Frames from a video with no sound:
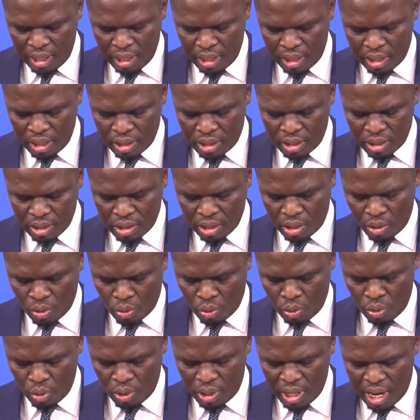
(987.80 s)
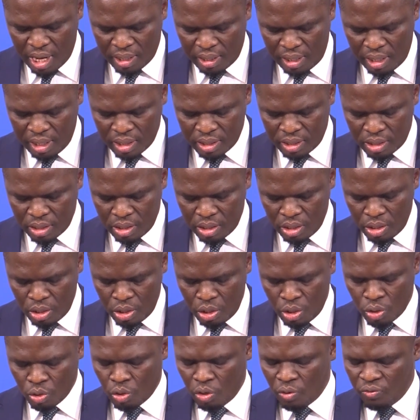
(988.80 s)
this is include
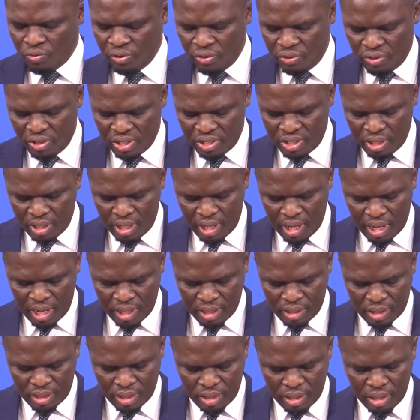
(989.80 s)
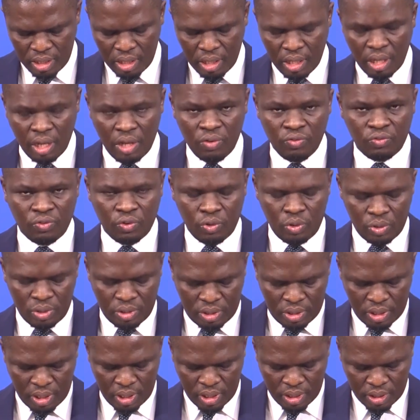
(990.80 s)
athletes, confederation heads, and
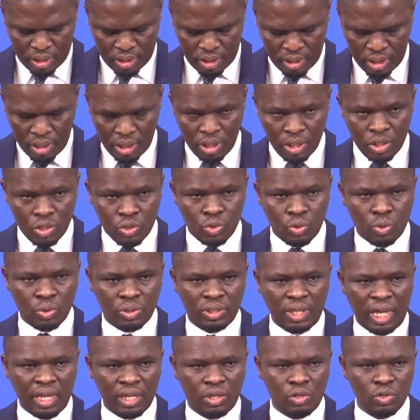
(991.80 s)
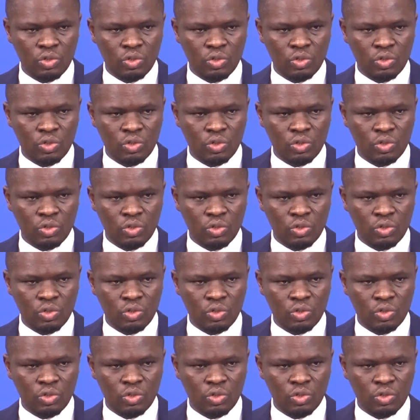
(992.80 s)
volunteers. So thank